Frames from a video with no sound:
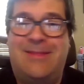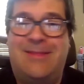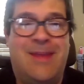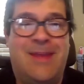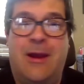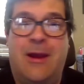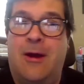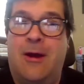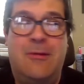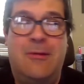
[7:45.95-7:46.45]

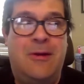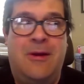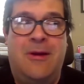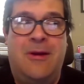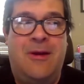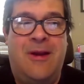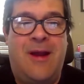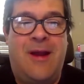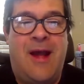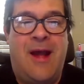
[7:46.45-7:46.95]
They don't.
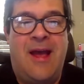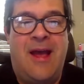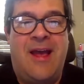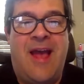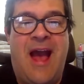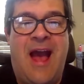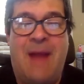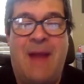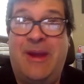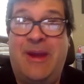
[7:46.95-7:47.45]

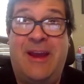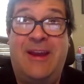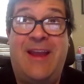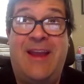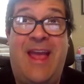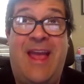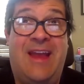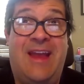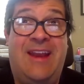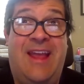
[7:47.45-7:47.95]
I
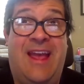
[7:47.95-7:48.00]
mean,